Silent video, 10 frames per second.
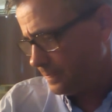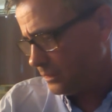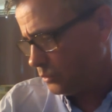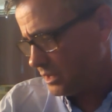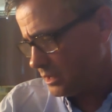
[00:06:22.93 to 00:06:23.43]

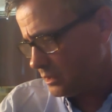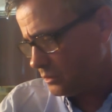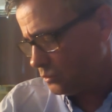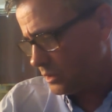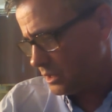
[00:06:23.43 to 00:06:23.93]

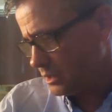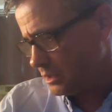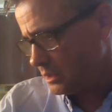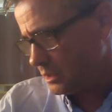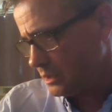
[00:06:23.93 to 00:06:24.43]

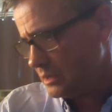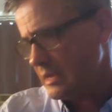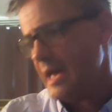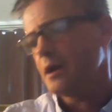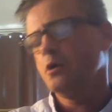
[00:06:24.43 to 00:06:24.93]
we
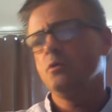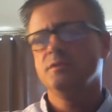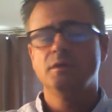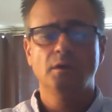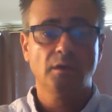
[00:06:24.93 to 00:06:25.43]
now in
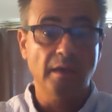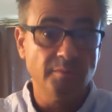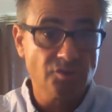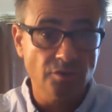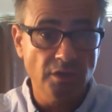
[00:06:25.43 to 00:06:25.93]
the
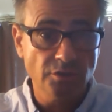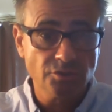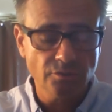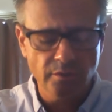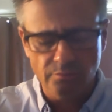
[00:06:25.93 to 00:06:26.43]
chemistry
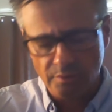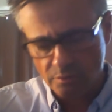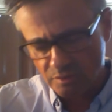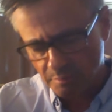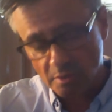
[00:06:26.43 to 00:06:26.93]
industry, we
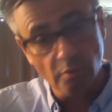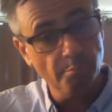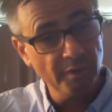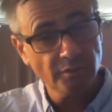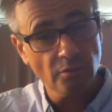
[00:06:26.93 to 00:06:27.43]
use something called
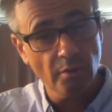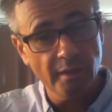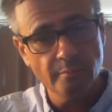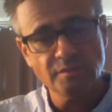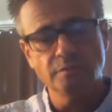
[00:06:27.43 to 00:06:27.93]

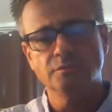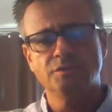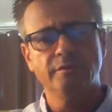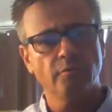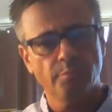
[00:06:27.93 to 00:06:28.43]
pictograms, and there's a
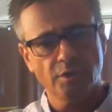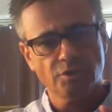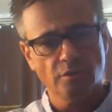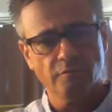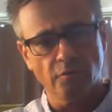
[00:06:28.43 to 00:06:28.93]
different
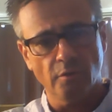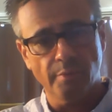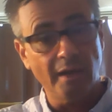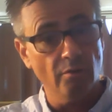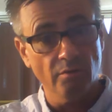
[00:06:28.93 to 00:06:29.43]
picture for a
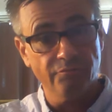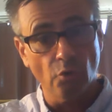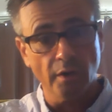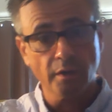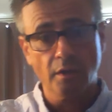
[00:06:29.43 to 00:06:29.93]

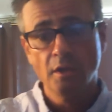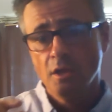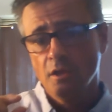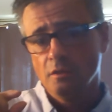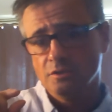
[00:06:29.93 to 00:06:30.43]
pyrophoric,
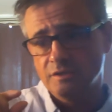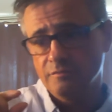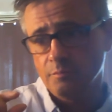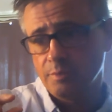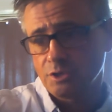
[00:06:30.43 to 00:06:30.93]
there's a
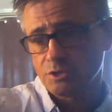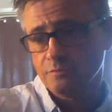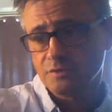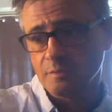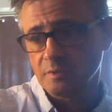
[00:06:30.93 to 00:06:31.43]
different picture
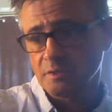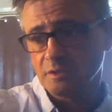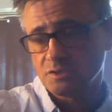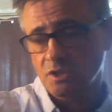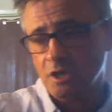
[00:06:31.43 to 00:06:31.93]
for something
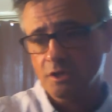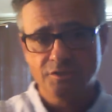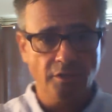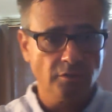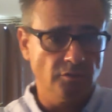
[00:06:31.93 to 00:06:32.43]
that's
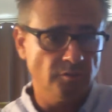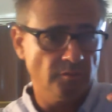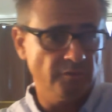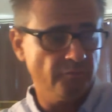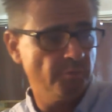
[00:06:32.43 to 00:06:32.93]
toxic, there's a
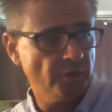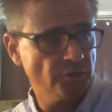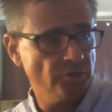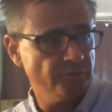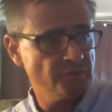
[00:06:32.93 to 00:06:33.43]
different
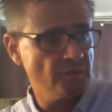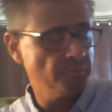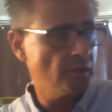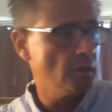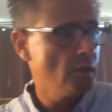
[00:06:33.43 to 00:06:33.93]
picture for
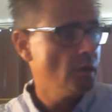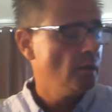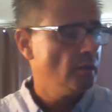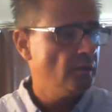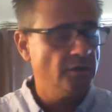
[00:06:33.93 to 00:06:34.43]
something
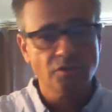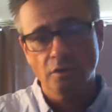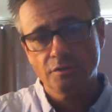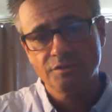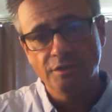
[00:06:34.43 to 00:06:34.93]
that is
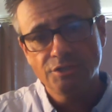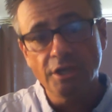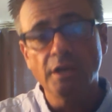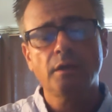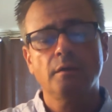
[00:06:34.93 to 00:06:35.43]

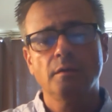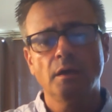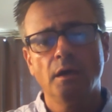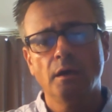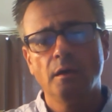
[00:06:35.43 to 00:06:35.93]
carcinogenic,
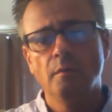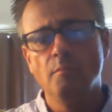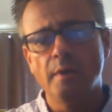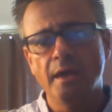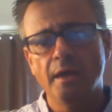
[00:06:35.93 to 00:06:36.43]

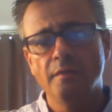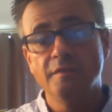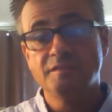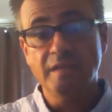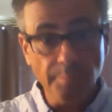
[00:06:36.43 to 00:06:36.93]
and the
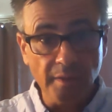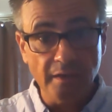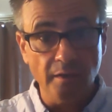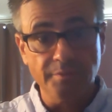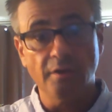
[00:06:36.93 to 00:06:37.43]
template
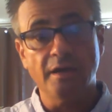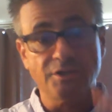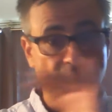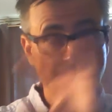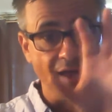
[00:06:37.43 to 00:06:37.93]
up there
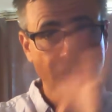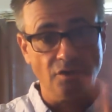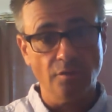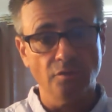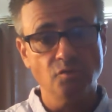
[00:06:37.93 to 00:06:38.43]
actually has
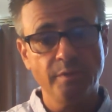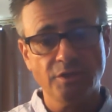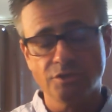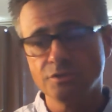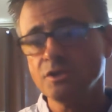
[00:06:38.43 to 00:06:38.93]
all those
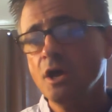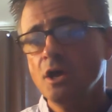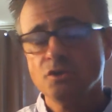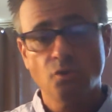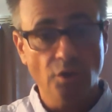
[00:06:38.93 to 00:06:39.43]
pictures.
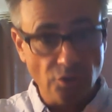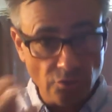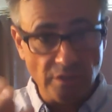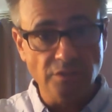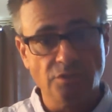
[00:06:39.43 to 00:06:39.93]
So all you
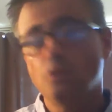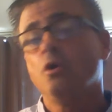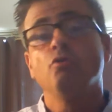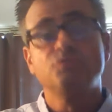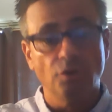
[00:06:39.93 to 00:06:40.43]
need to
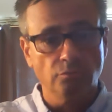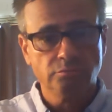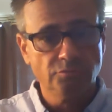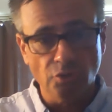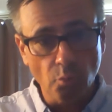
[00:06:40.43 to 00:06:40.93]

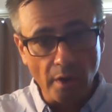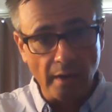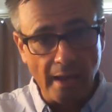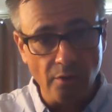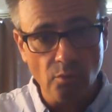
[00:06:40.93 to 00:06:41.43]
do,
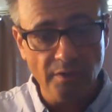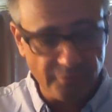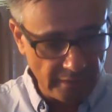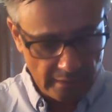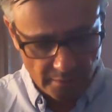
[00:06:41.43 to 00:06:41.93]
how do I
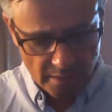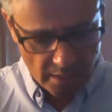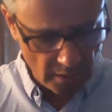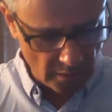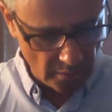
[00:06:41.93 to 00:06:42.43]
find out?
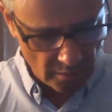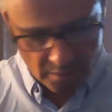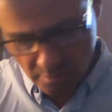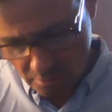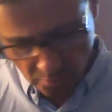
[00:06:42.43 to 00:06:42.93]
Gideon,
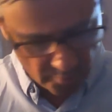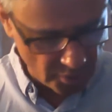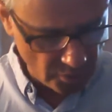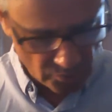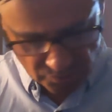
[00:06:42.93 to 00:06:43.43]
I know I'm going
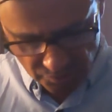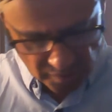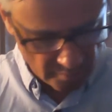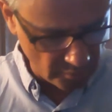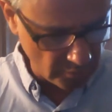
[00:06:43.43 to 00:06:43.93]
to use this
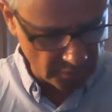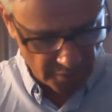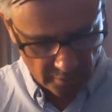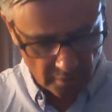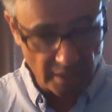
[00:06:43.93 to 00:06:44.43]
chemical in
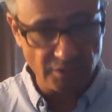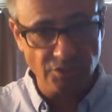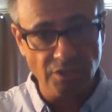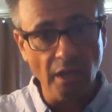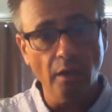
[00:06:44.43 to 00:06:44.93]
here,
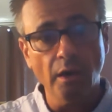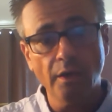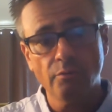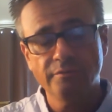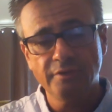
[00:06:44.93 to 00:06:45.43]
HCl. How
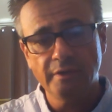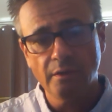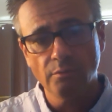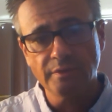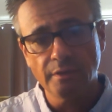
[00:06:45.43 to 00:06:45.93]
do I find out
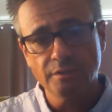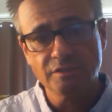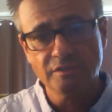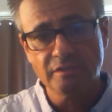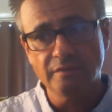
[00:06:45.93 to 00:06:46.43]
what the
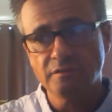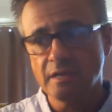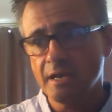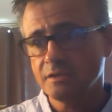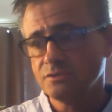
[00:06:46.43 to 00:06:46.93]
safety
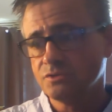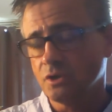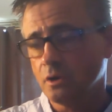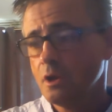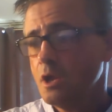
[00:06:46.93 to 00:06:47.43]
hazards are?